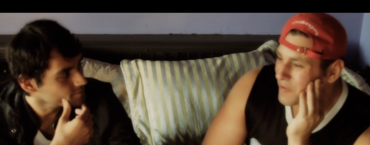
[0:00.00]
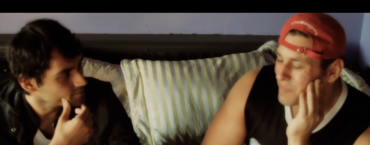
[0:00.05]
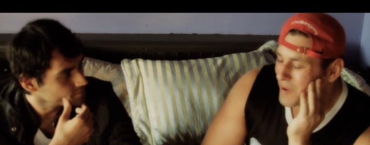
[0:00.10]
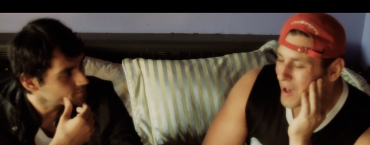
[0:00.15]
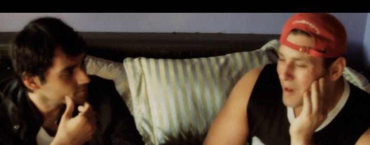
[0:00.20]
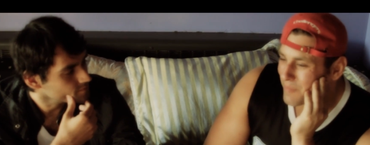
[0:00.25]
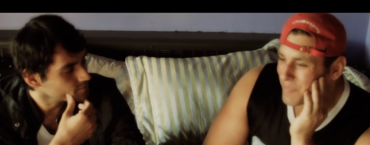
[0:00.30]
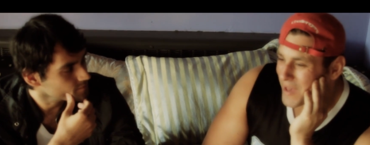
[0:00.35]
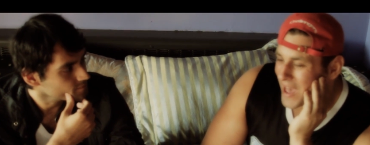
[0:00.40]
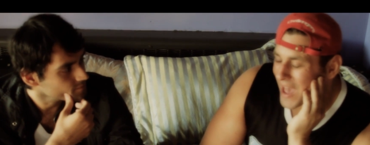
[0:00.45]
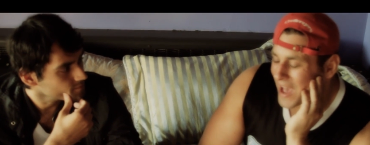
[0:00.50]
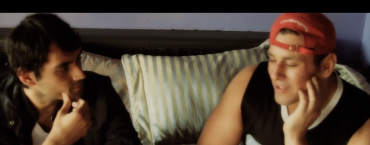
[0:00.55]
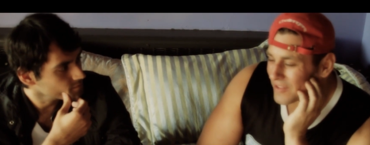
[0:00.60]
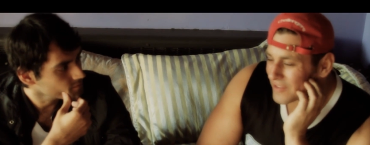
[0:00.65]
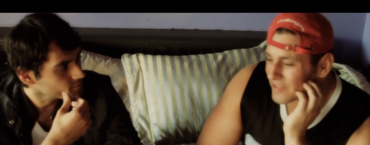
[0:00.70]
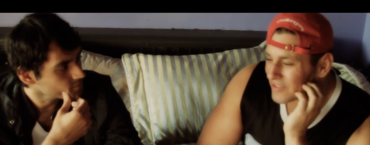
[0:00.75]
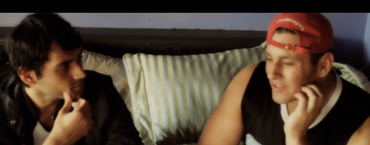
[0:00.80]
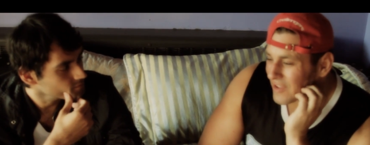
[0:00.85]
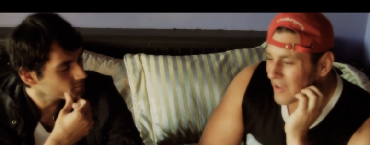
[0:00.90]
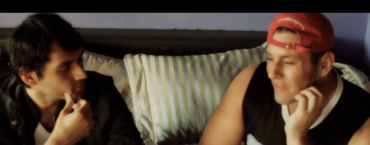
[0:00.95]
Speaker 1: Bob
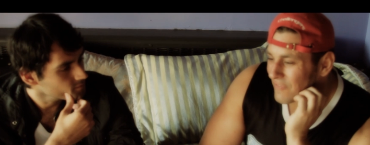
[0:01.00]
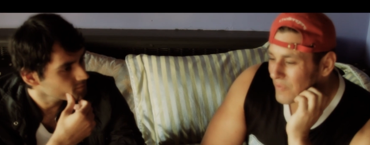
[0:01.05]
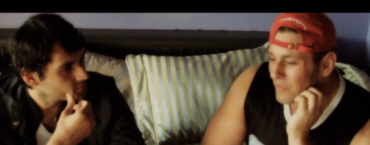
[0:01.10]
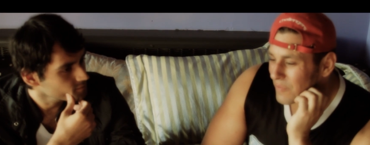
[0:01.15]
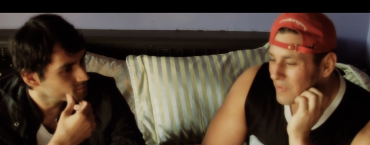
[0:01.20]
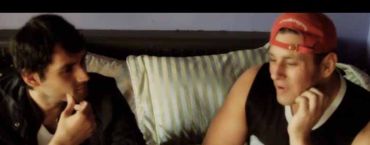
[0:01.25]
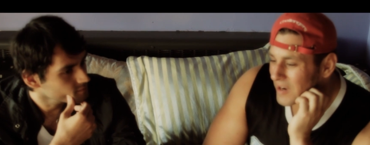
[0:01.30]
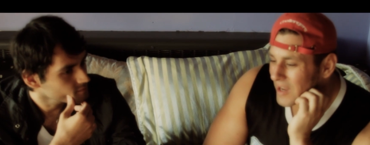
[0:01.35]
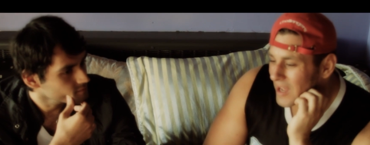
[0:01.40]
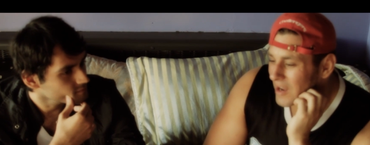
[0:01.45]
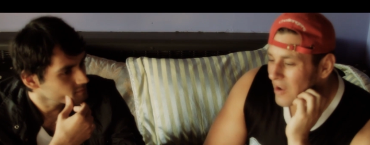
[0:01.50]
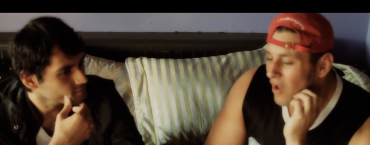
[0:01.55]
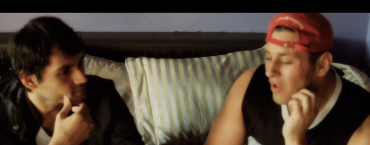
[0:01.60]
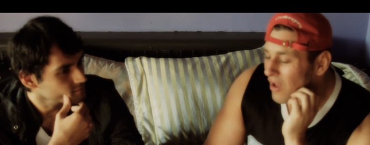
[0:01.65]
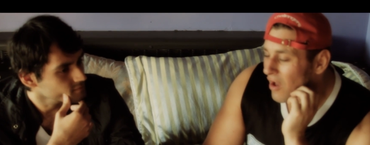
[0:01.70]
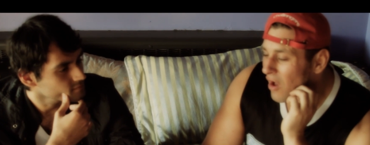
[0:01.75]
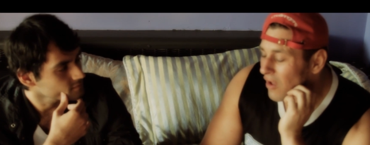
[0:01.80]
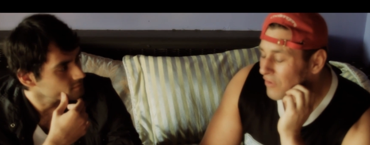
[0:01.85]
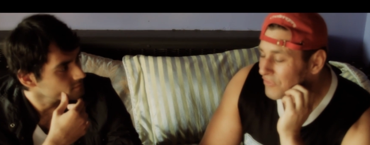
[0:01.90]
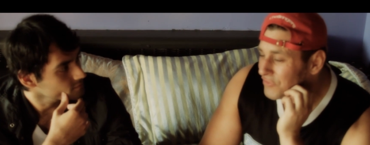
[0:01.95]
Backlund stuff and whatnot.
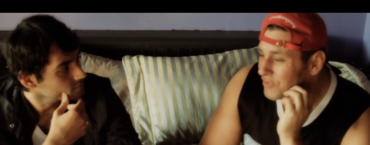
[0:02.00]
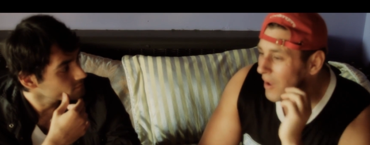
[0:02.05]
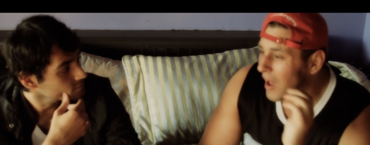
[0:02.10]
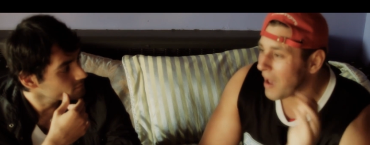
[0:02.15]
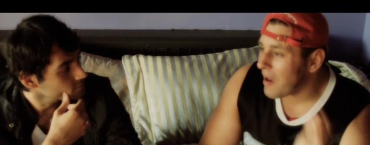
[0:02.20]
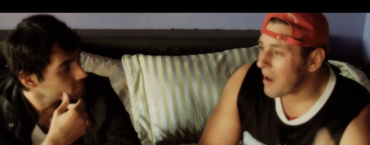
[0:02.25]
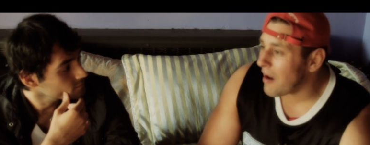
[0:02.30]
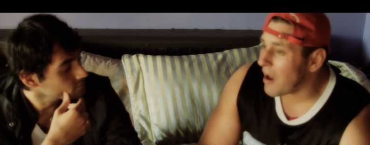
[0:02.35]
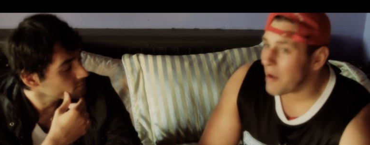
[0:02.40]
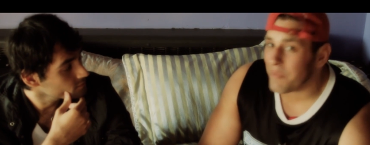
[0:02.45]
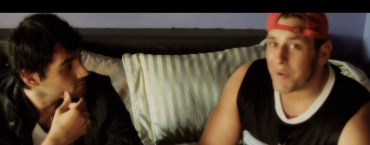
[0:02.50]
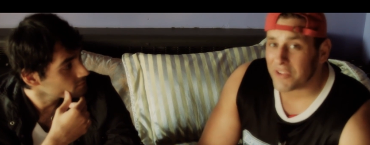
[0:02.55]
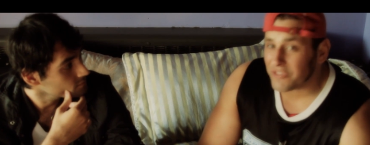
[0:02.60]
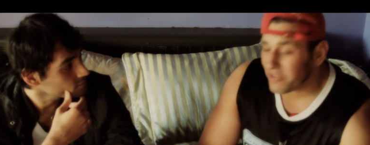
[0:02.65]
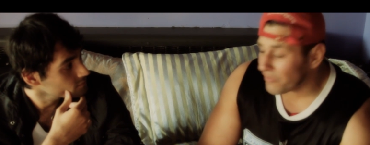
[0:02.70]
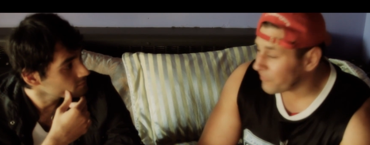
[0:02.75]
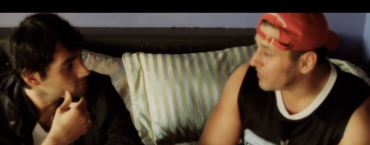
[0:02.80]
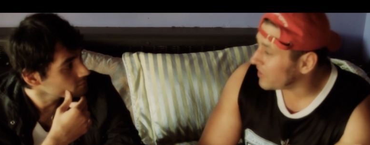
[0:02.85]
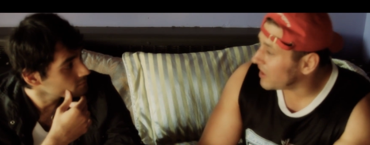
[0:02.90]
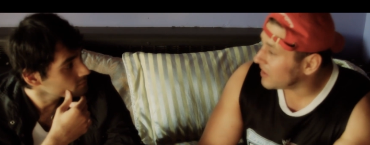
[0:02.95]
Also, I, I
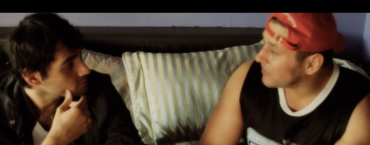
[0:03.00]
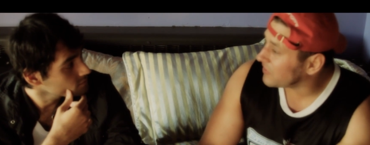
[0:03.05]
wrestled for the